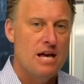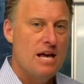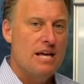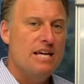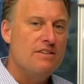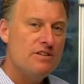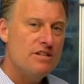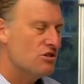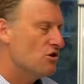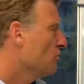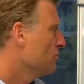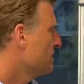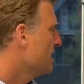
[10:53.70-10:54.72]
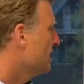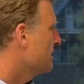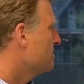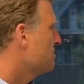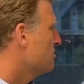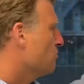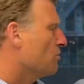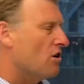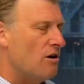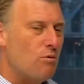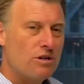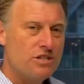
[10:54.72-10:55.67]
In this context, what
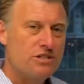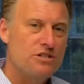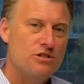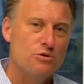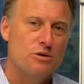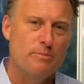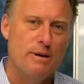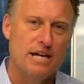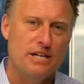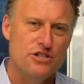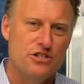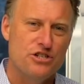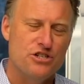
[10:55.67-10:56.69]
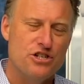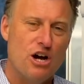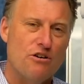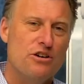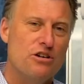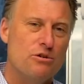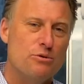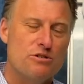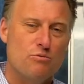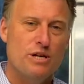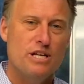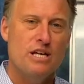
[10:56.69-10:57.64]
I wanted to talk about, just show you,
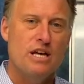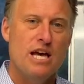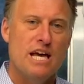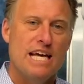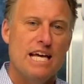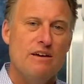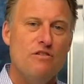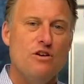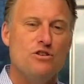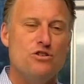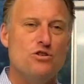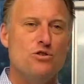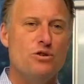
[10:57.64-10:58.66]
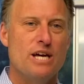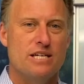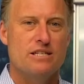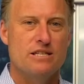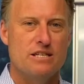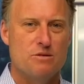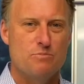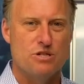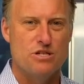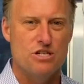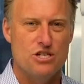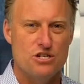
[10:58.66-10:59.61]
is if you do get to this
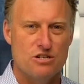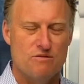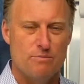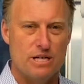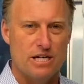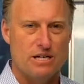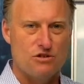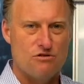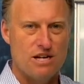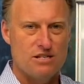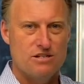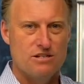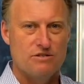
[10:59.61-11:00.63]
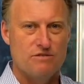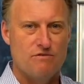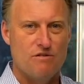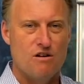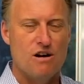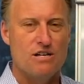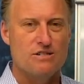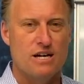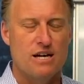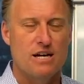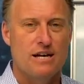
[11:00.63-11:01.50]
position of being a trusted advisor,